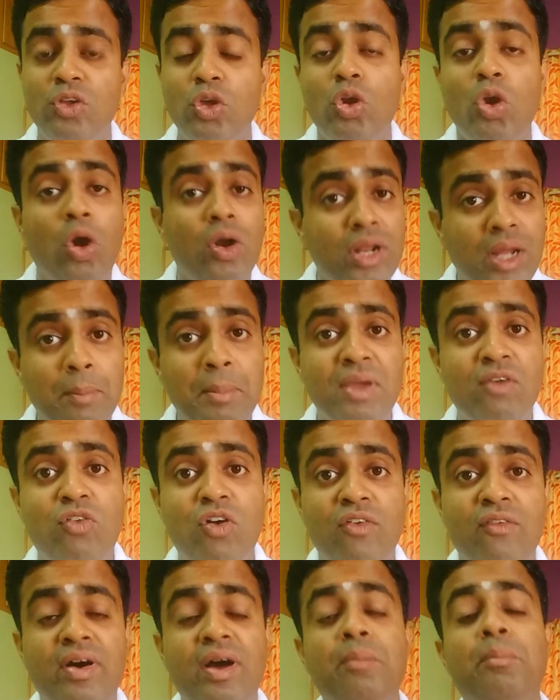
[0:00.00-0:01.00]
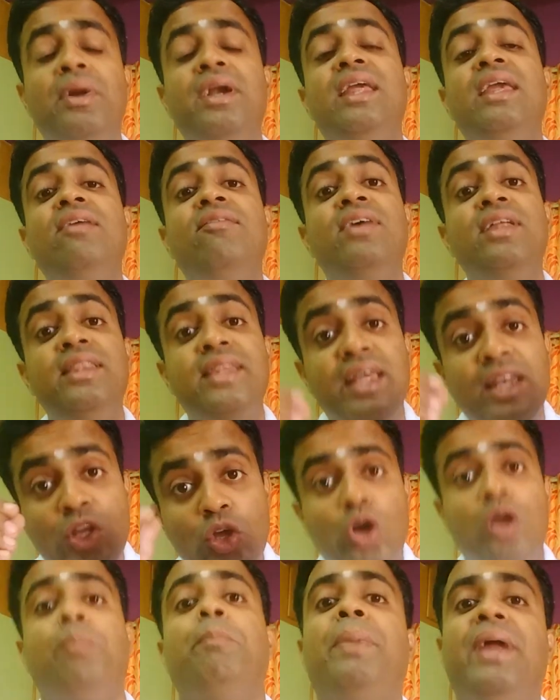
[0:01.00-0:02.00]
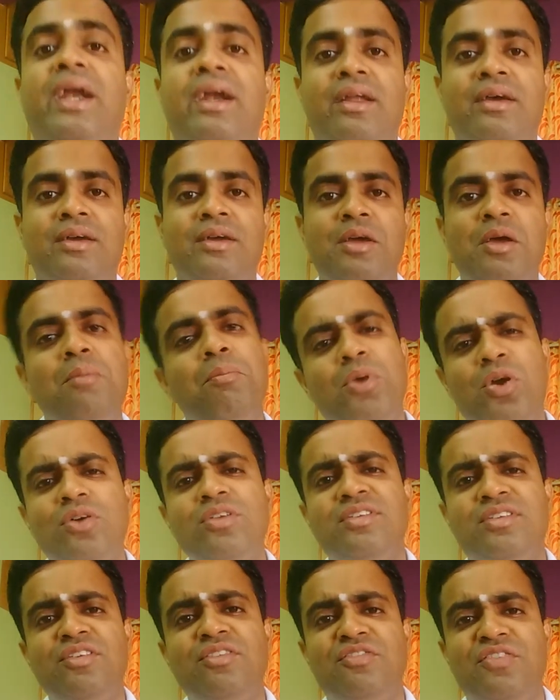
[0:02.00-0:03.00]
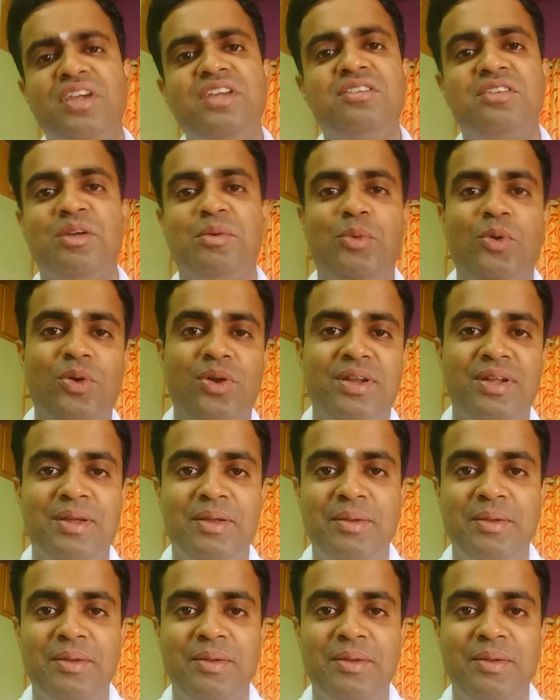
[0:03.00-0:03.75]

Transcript: You're not coming for work, but even then you are paid because it's a fixed amount.